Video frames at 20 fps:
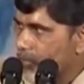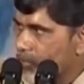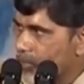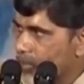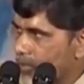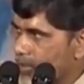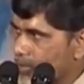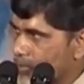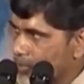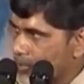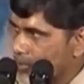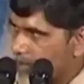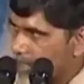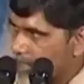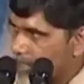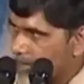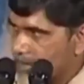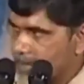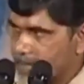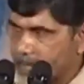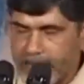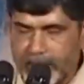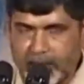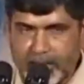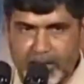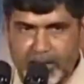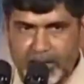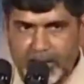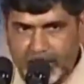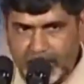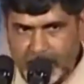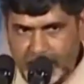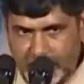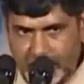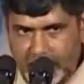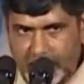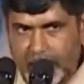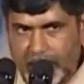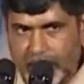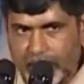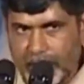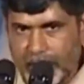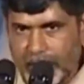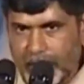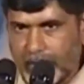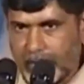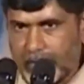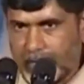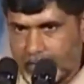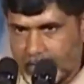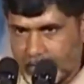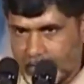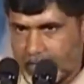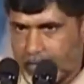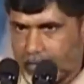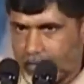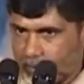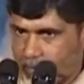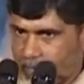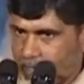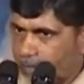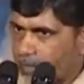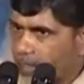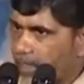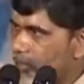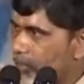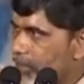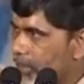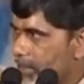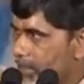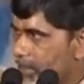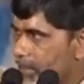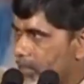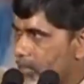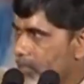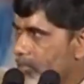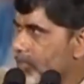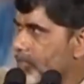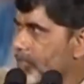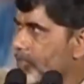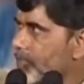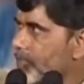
We wanted to bridge the digital divide. That is where we are working.